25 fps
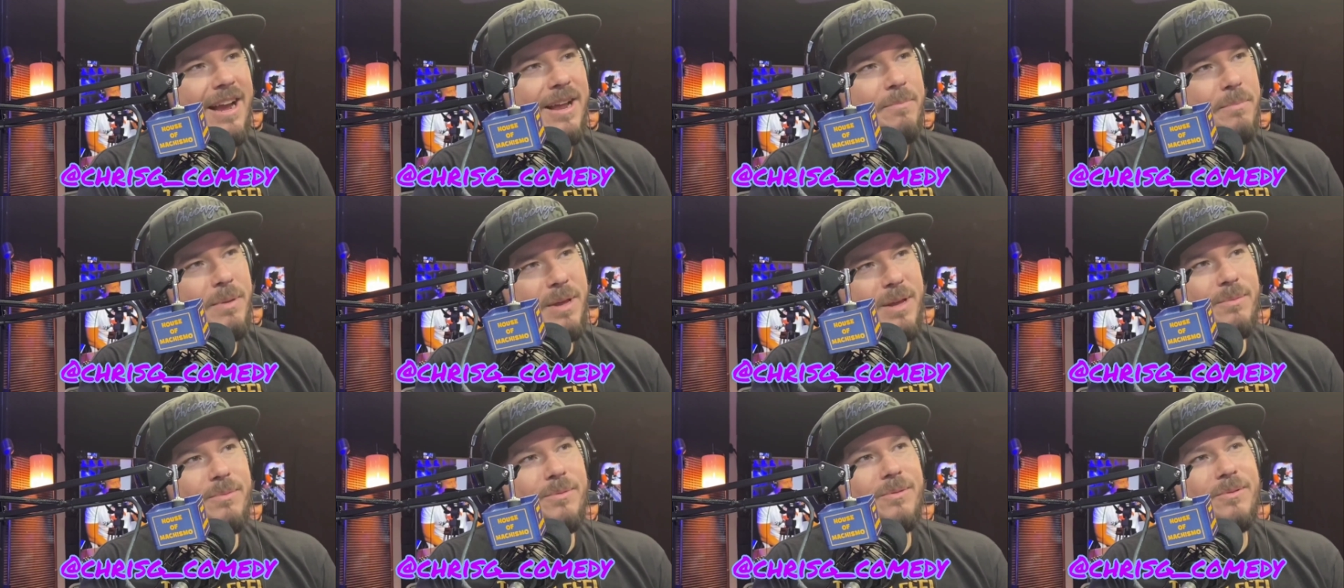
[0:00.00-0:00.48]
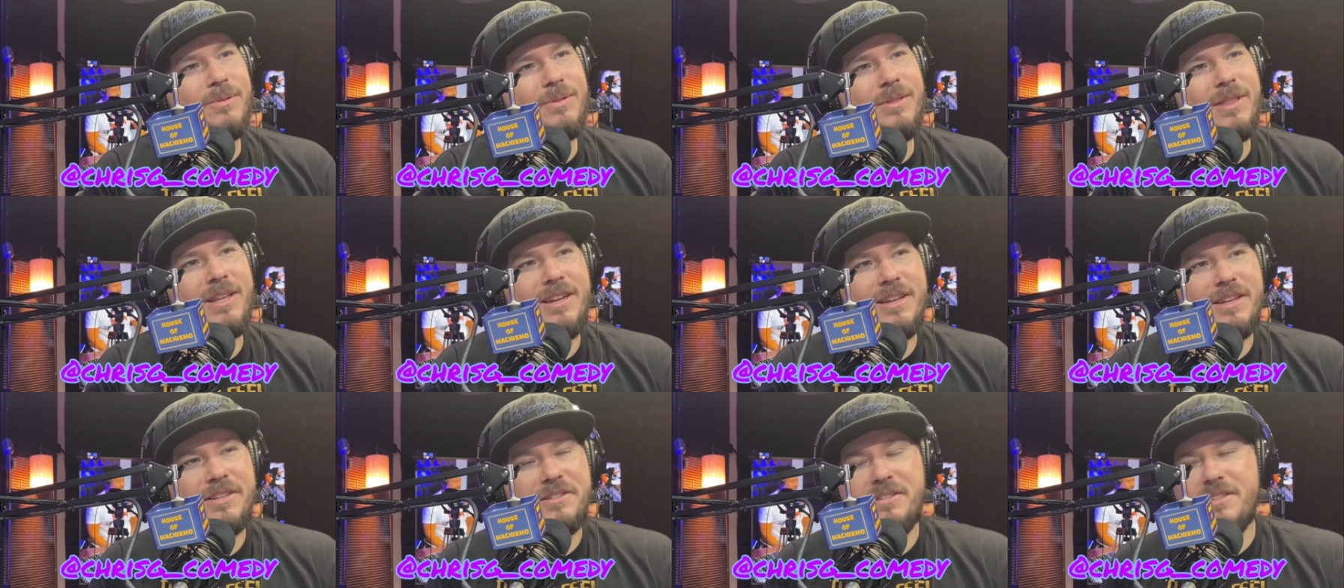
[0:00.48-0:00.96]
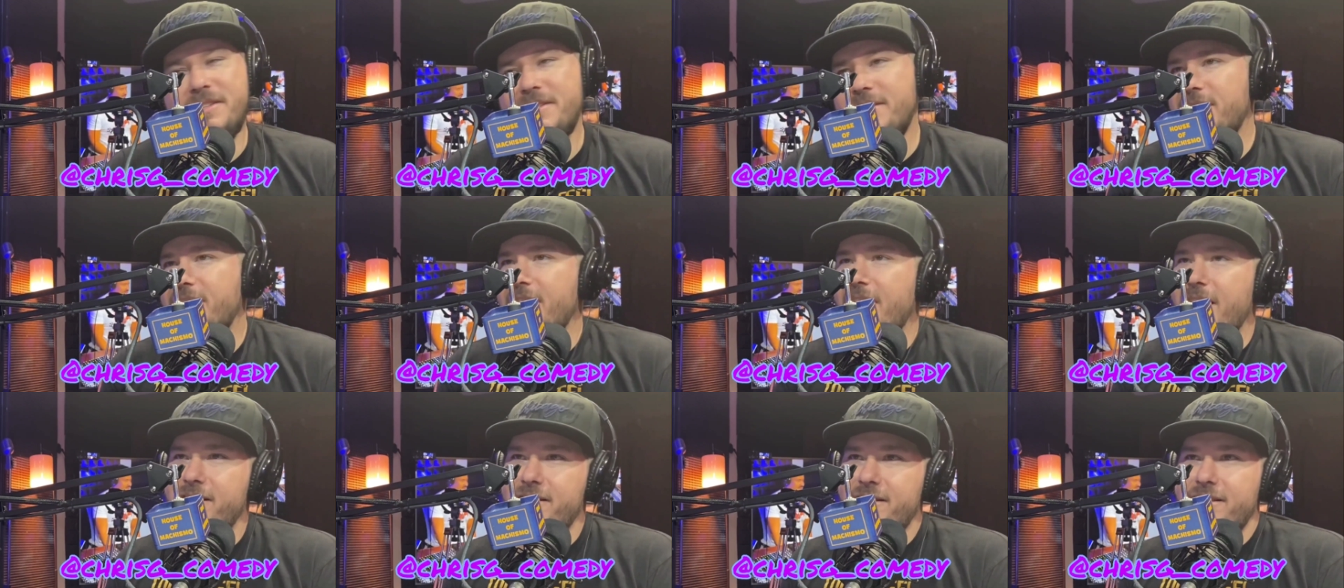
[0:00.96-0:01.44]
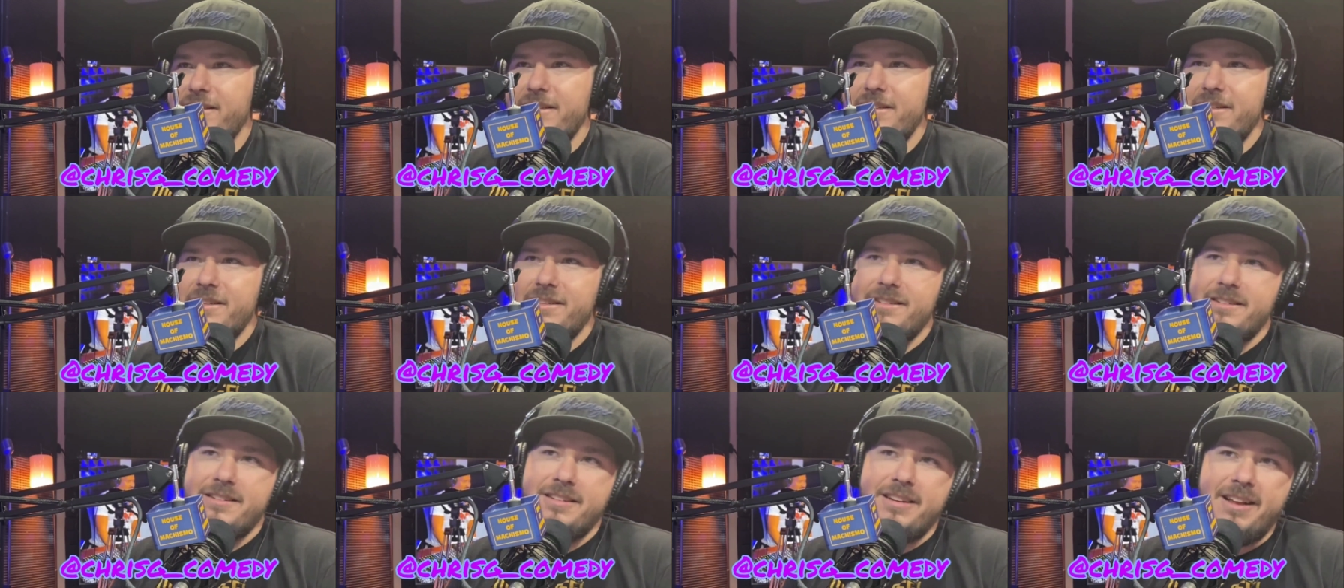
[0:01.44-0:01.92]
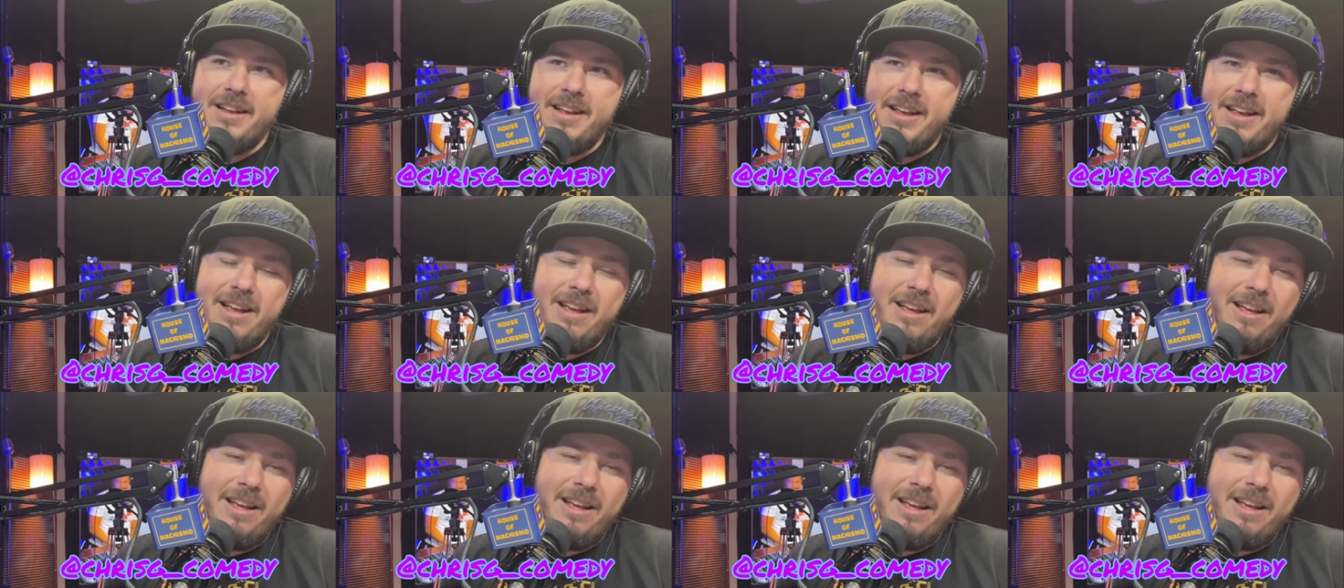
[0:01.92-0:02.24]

and people think it's disgusting. Mm-hmm.